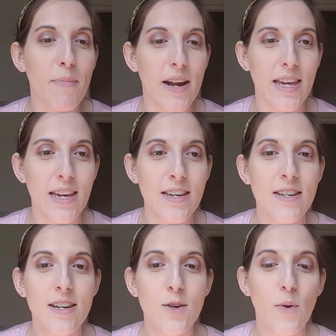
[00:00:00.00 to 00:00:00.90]
buddy,
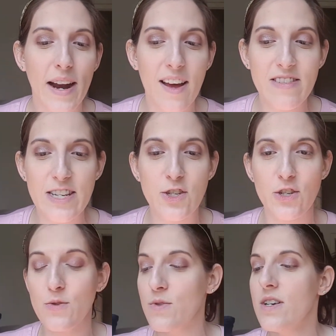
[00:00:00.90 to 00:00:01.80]
we're gonna have an issue.